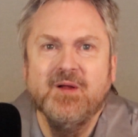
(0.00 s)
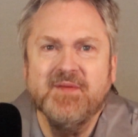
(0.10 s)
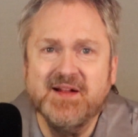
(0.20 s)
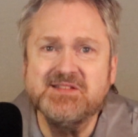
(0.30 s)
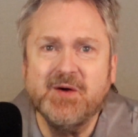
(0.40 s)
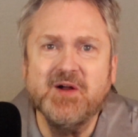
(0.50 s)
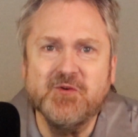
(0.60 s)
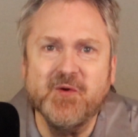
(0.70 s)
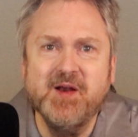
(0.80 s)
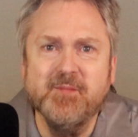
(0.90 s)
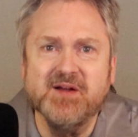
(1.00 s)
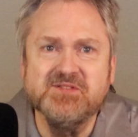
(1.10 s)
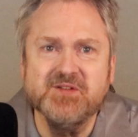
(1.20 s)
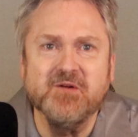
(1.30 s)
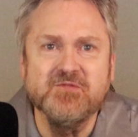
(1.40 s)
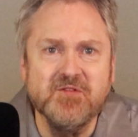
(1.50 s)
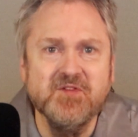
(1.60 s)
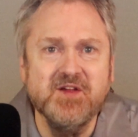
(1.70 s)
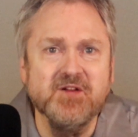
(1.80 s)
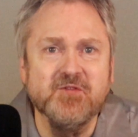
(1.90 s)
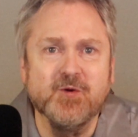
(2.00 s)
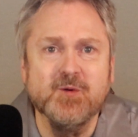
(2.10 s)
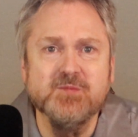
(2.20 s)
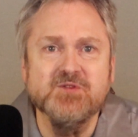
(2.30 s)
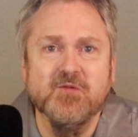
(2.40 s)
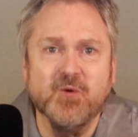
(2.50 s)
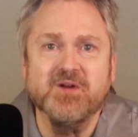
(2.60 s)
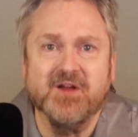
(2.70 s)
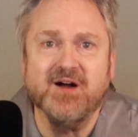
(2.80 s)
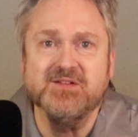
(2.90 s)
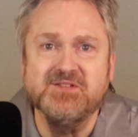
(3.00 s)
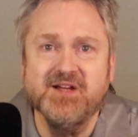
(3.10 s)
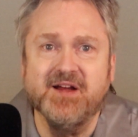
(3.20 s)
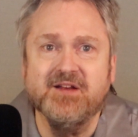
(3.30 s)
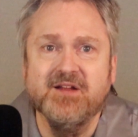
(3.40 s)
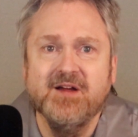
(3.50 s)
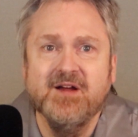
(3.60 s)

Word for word: That's how I trained myself to think in terms of what God said